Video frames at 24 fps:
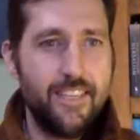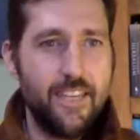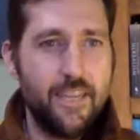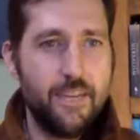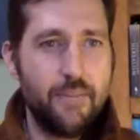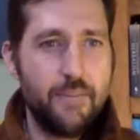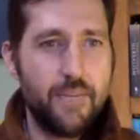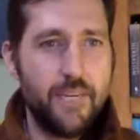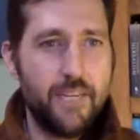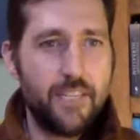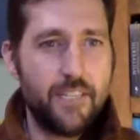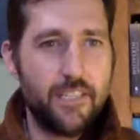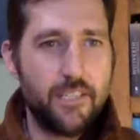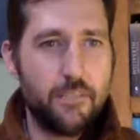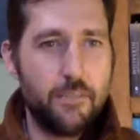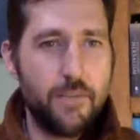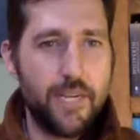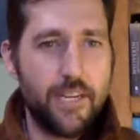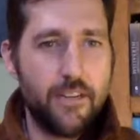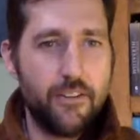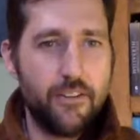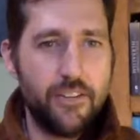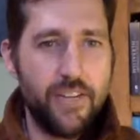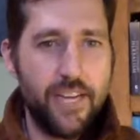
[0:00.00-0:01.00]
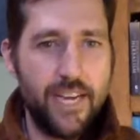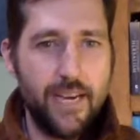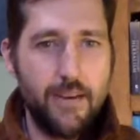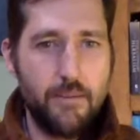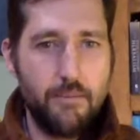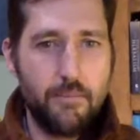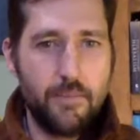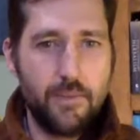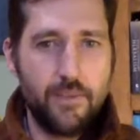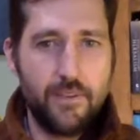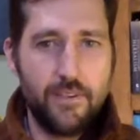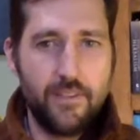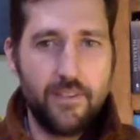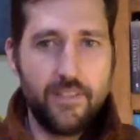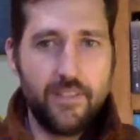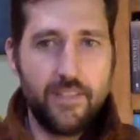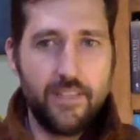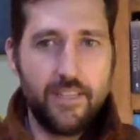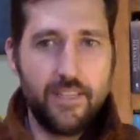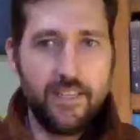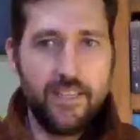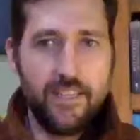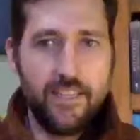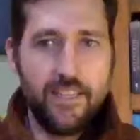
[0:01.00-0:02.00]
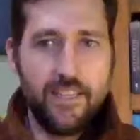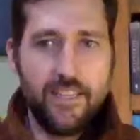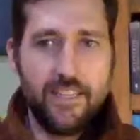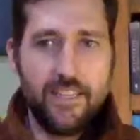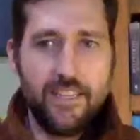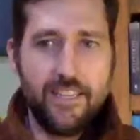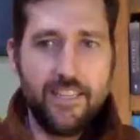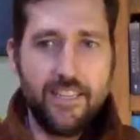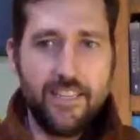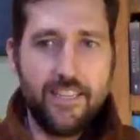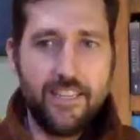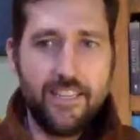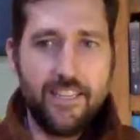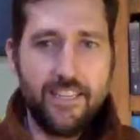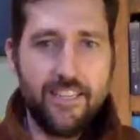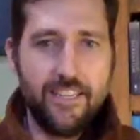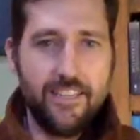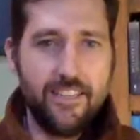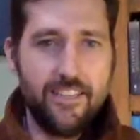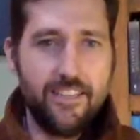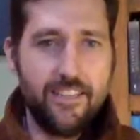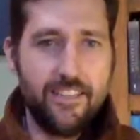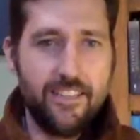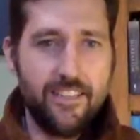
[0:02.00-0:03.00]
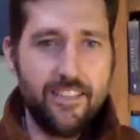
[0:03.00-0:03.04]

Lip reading: I'm Dr. Michael Knapp, and